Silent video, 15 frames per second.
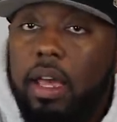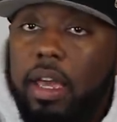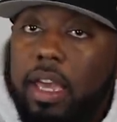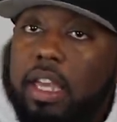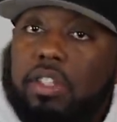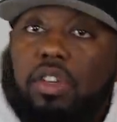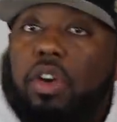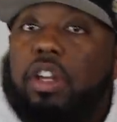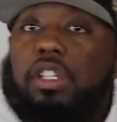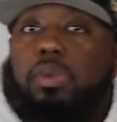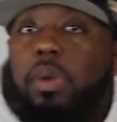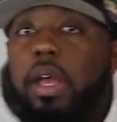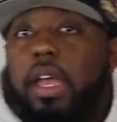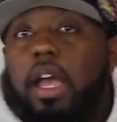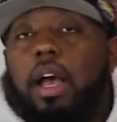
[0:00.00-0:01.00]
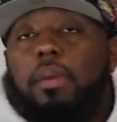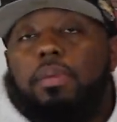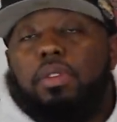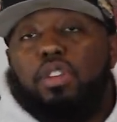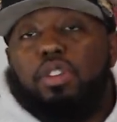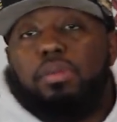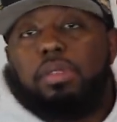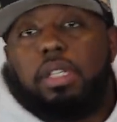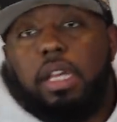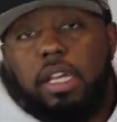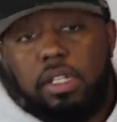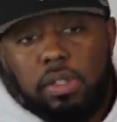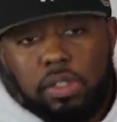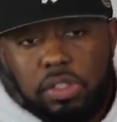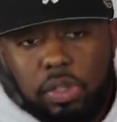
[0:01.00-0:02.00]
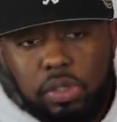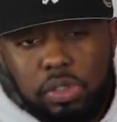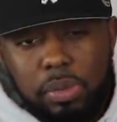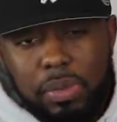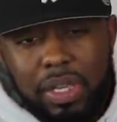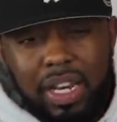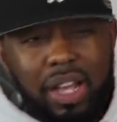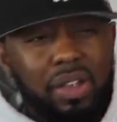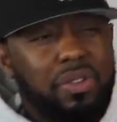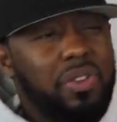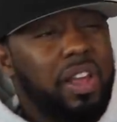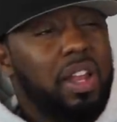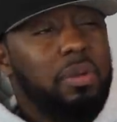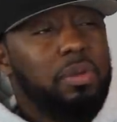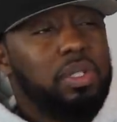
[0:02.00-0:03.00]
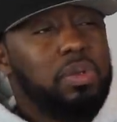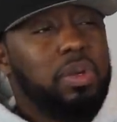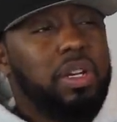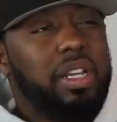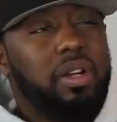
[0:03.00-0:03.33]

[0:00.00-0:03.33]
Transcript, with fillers: He's on his way up. You know what I'm saying? He's on social media. I don't follow him on Twitter.